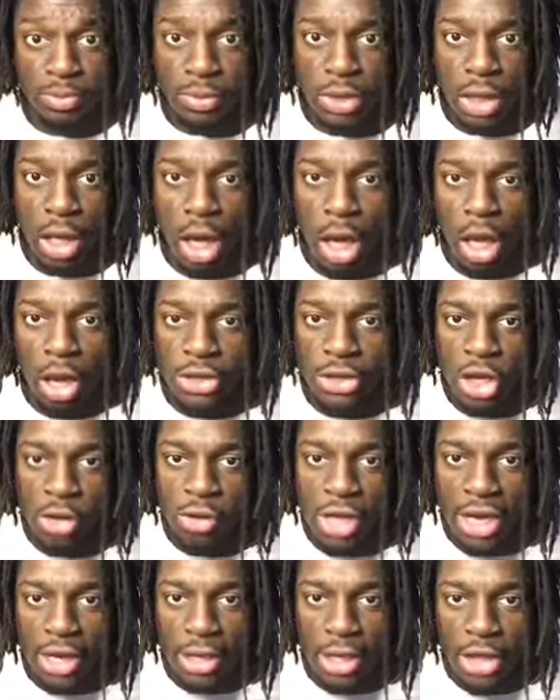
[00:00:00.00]
Oh no,
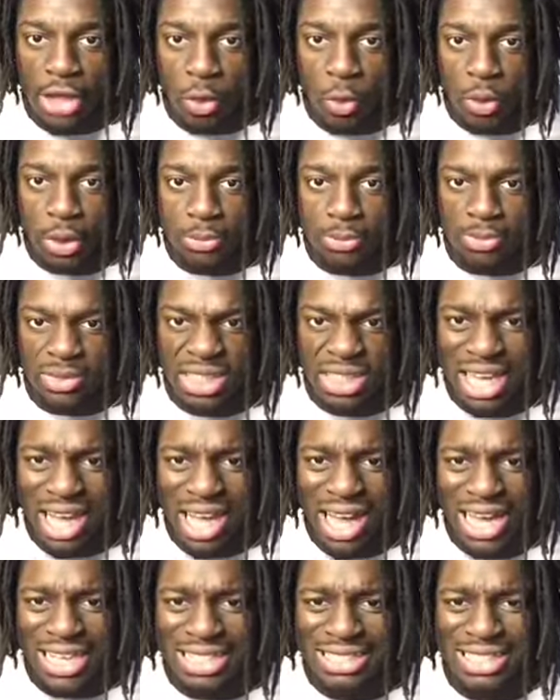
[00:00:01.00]
not another one.
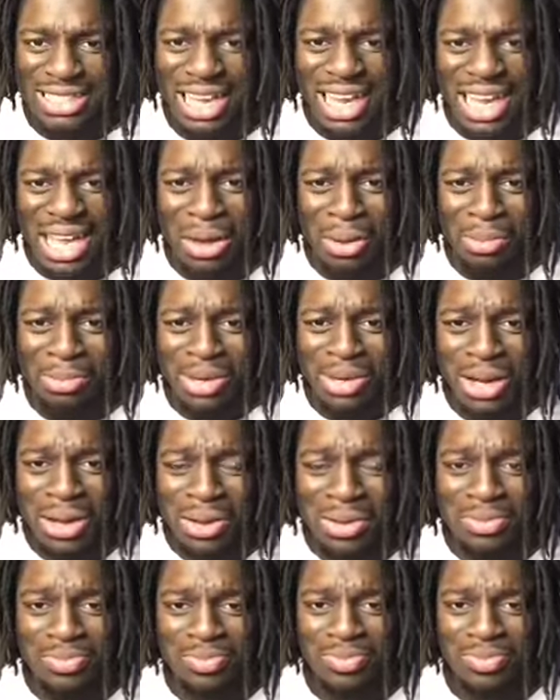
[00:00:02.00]
God damn, bro.